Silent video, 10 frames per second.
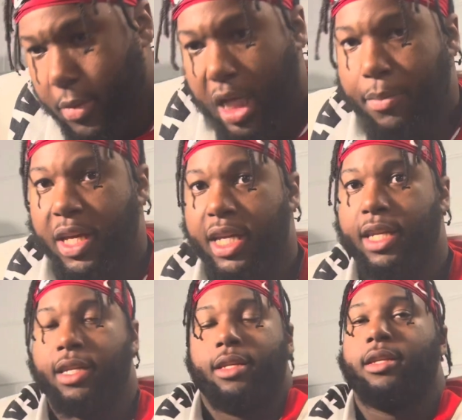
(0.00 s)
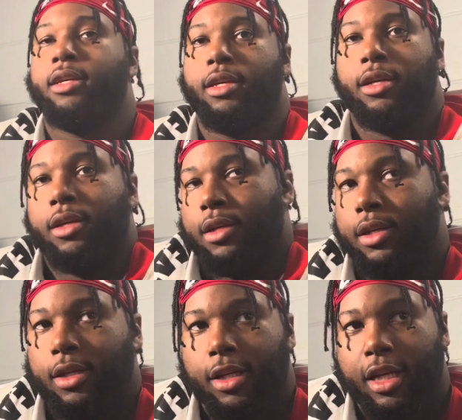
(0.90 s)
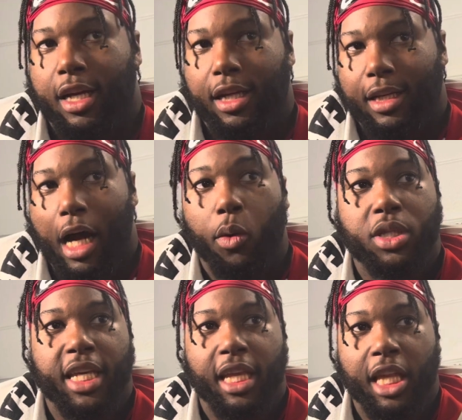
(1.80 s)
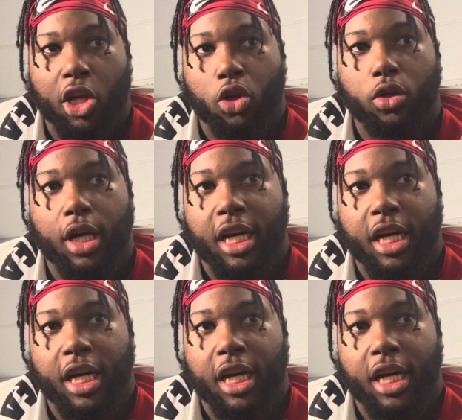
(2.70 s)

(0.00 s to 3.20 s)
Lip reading: I mean, I would say little,